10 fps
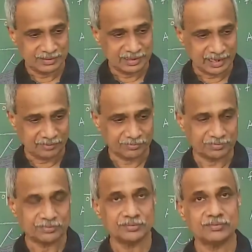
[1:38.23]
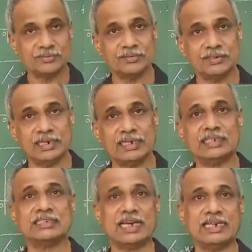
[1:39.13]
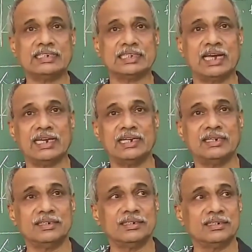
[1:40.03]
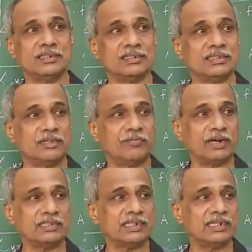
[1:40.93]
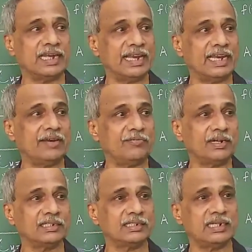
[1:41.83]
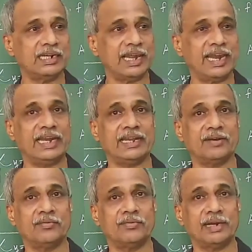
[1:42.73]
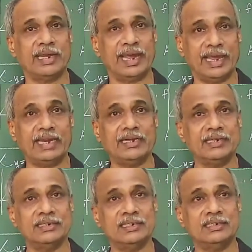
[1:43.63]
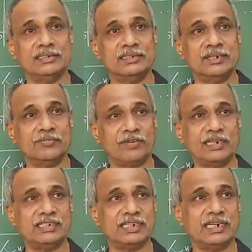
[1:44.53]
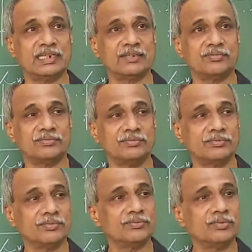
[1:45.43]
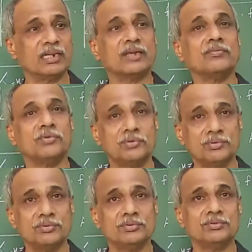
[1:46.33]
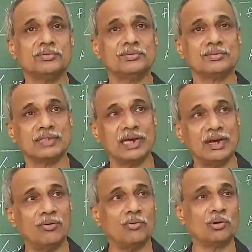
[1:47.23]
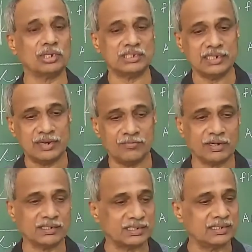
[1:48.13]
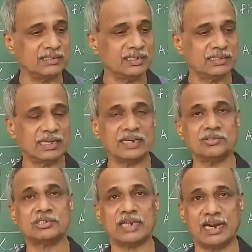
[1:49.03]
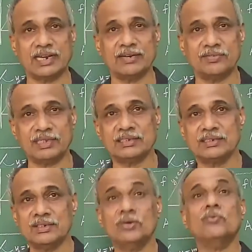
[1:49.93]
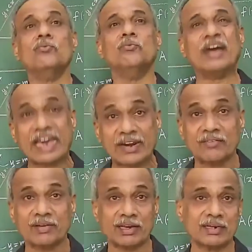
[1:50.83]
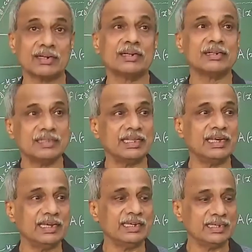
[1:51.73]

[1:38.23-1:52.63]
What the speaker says: f, in the sense that the function area function a differentiated will give you the original function that you started with, wherever the